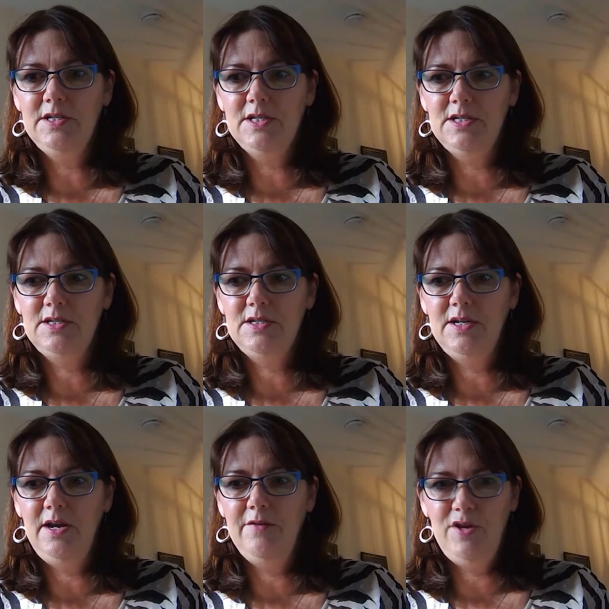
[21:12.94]
They fund
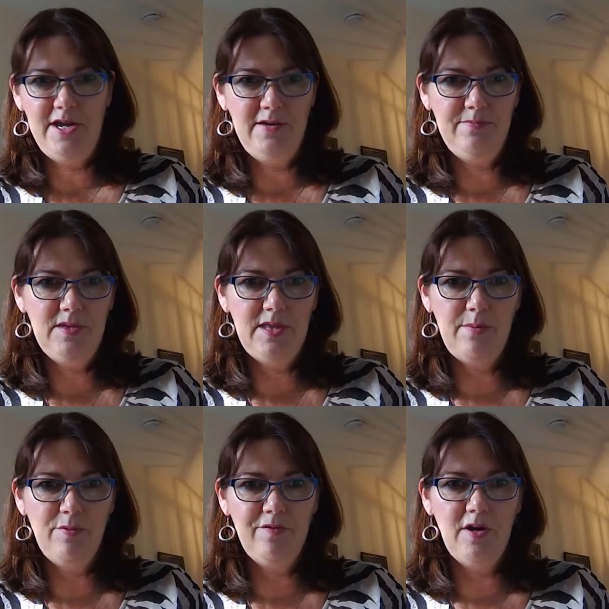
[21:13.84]
it every year,
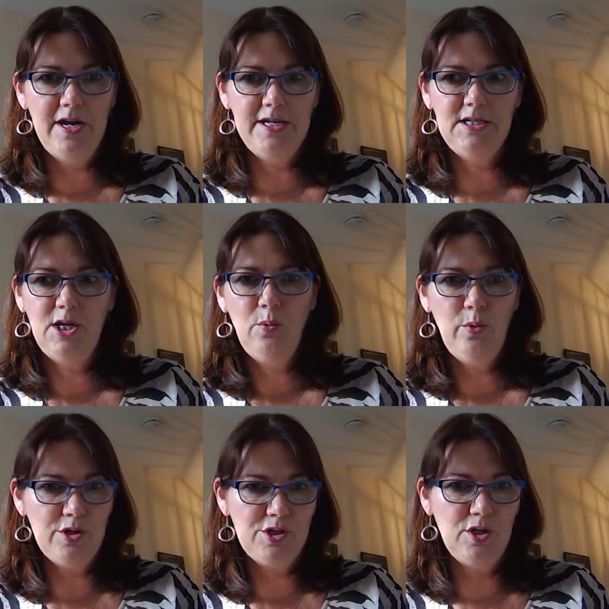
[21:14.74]
and they provide
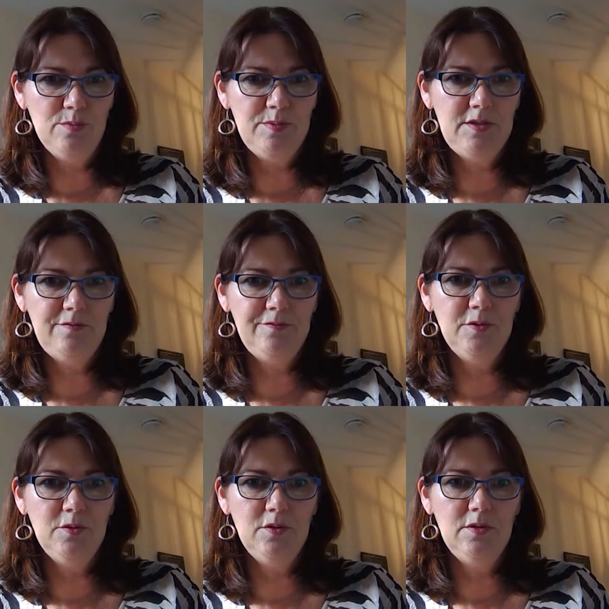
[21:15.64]
workshops
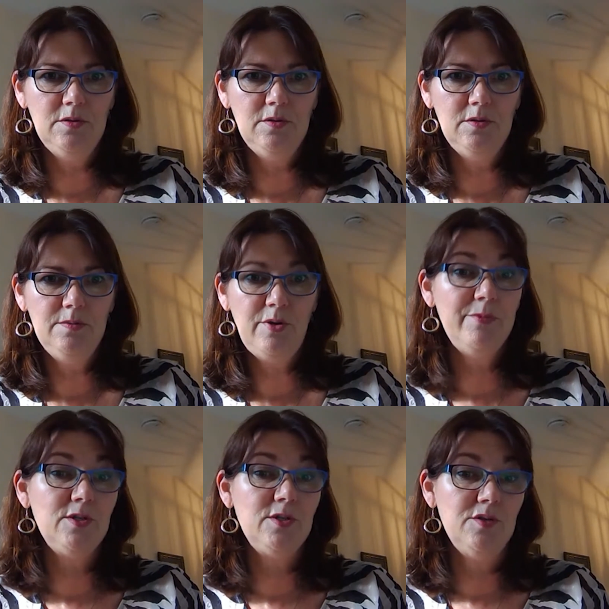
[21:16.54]
for
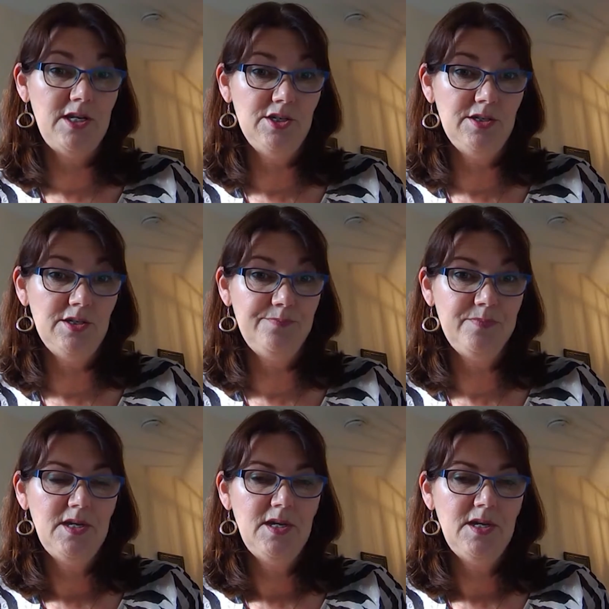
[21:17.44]
primary school teachers.
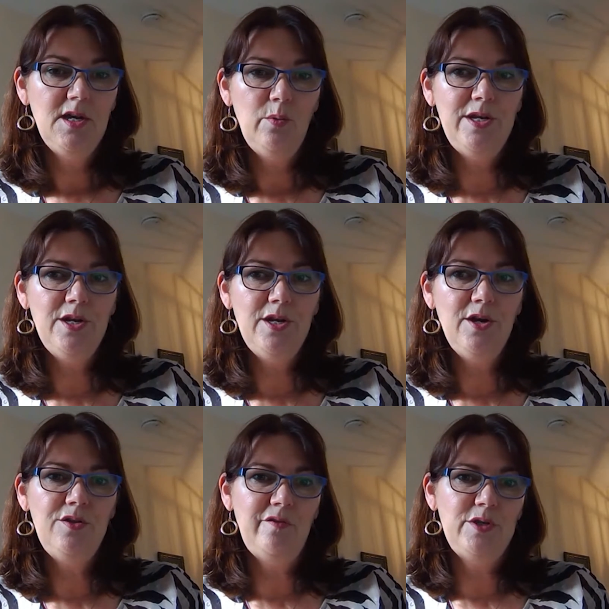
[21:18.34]
Mm-hmm. We
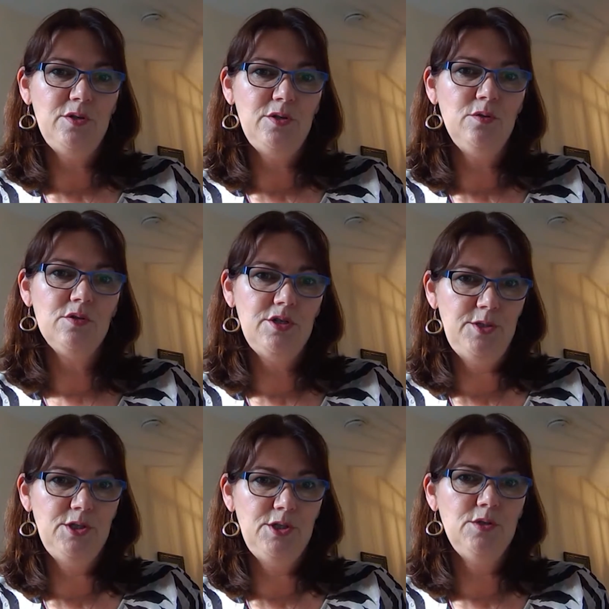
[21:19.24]
know that if we talk
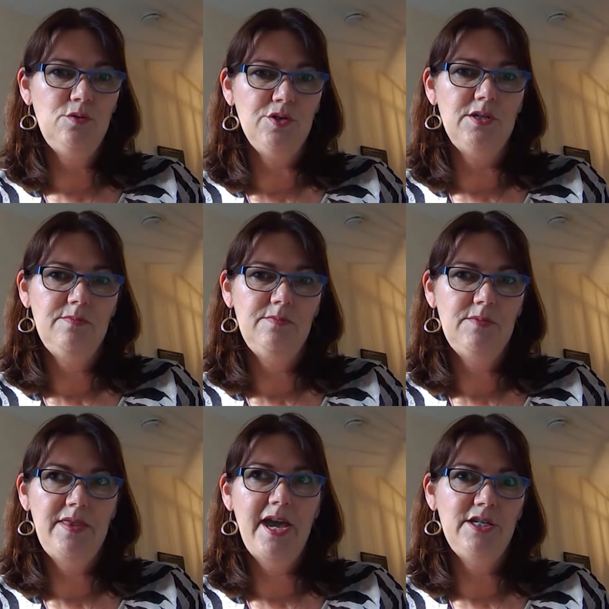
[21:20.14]
to children
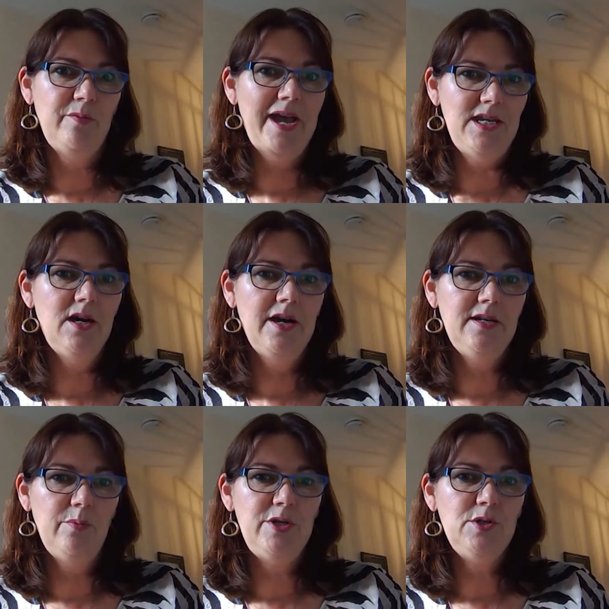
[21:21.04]
at the age of about
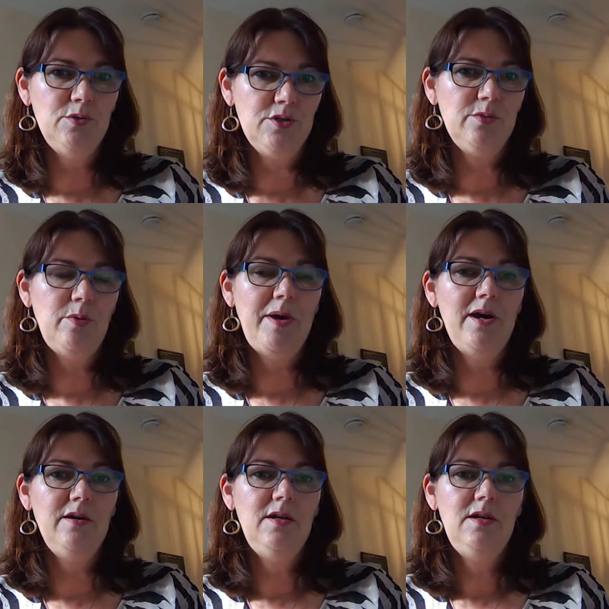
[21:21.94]
8, 9, and we talk
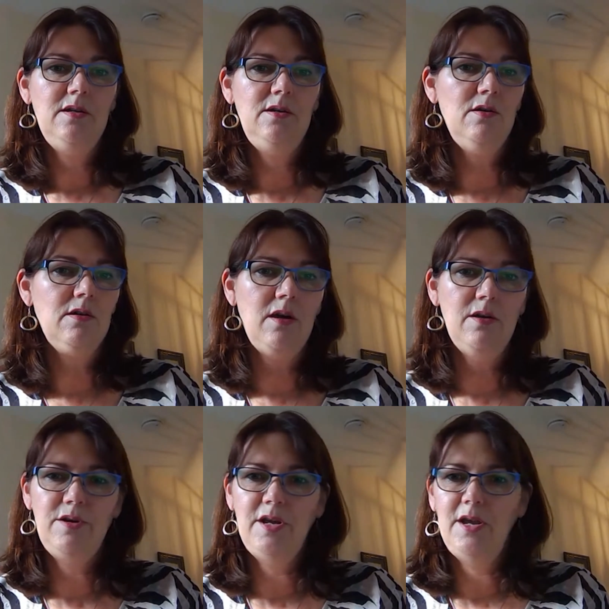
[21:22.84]
to them about
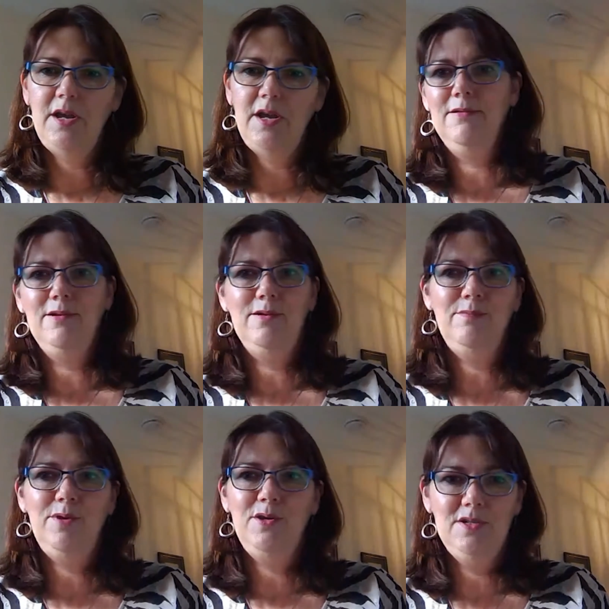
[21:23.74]
not coding, not
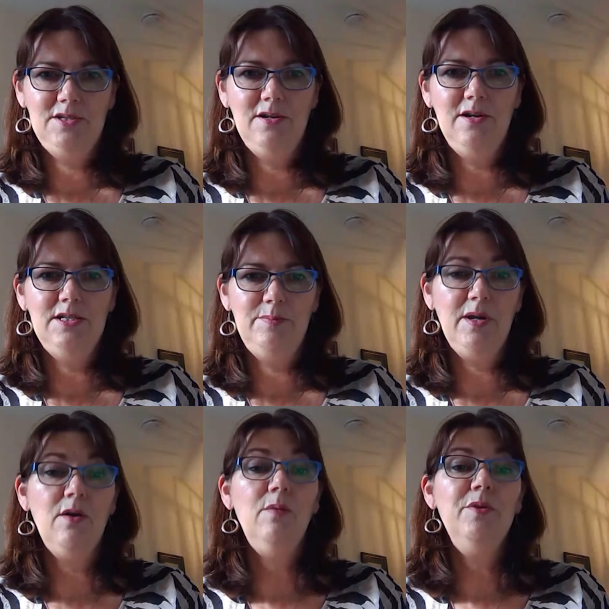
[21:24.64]
computer science, but
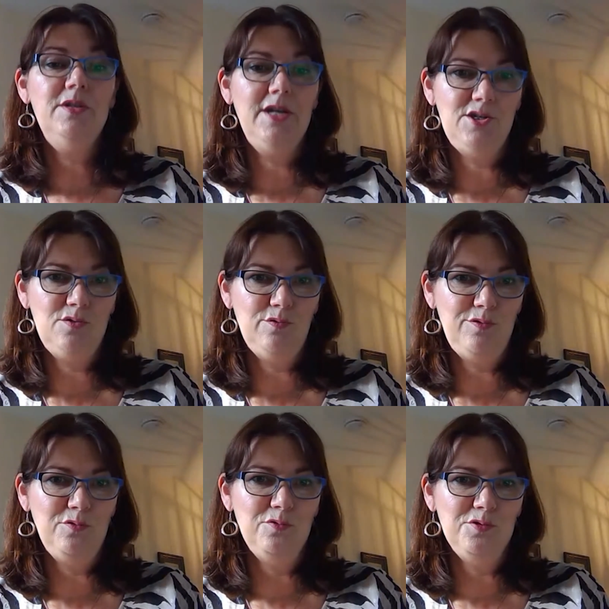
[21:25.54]
computational
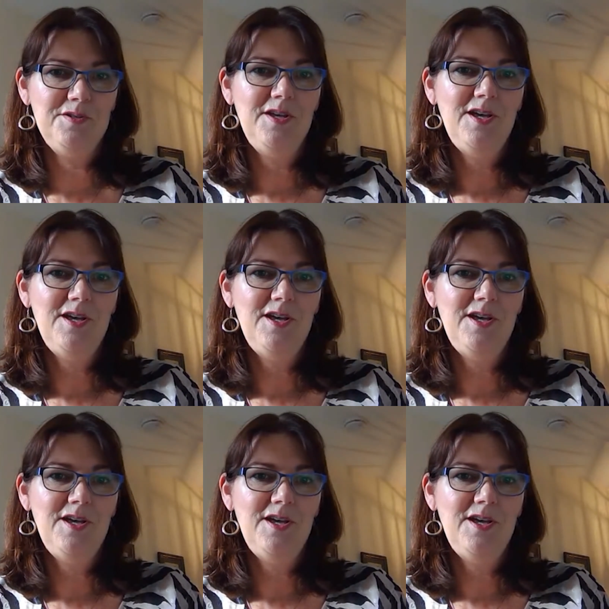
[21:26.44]
thought,